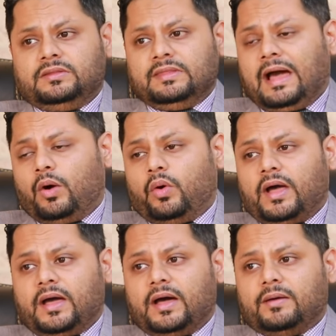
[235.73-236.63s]

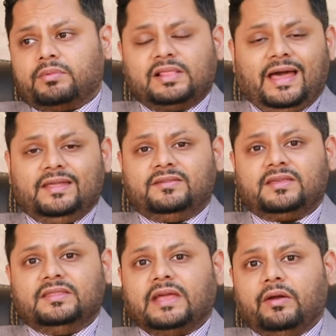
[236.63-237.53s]
Now clients
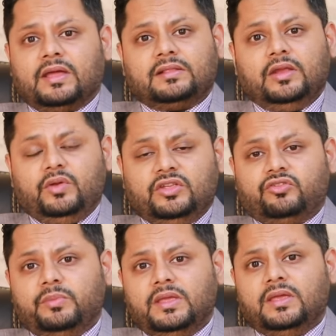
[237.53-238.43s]
can directly
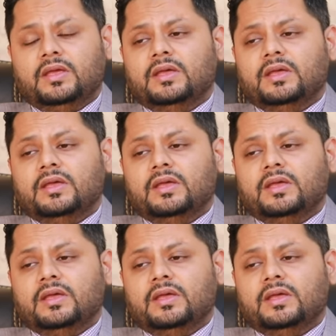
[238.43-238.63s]
reach me.